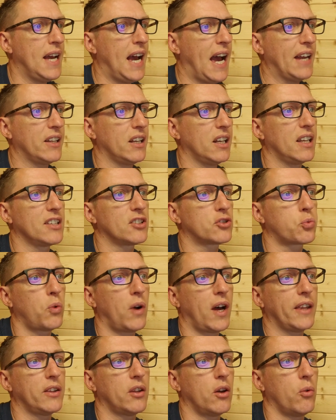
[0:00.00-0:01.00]
And at least
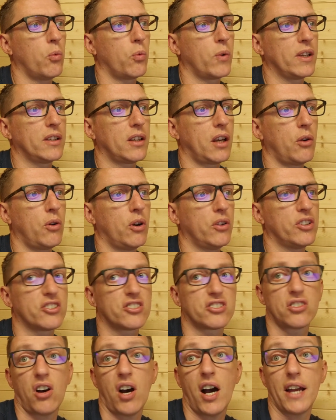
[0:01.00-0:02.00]
one window on the
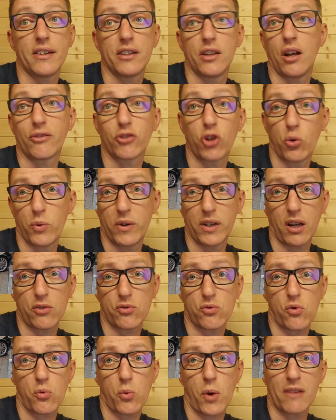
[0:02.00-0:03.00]
side, and I've got
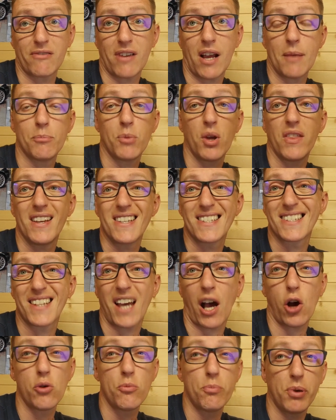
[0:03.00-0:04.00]
windows all the way around, but there's an
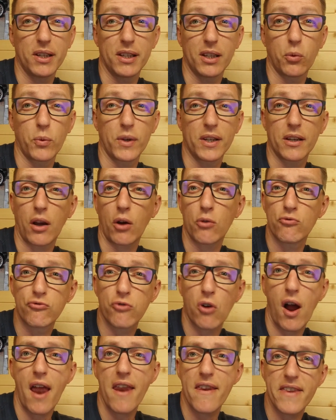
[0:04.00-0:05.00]
opening window
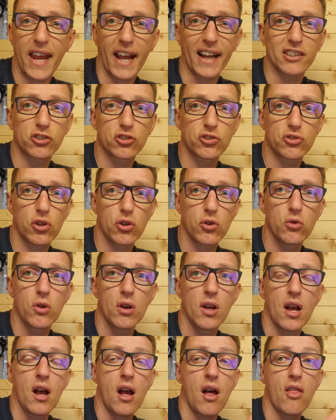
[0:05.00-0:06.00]
right next to
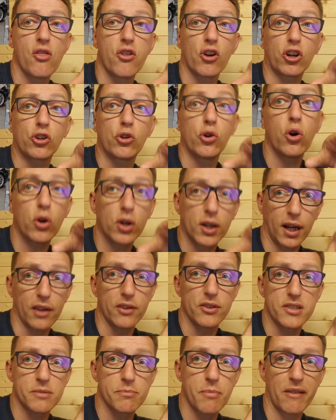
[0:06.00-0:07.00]
the cooker,
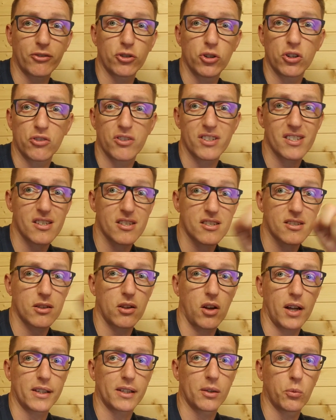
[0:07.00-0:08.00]
the SME V cooker. It's a
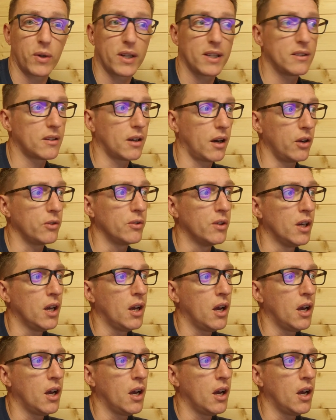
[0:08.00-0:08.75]
sliding window.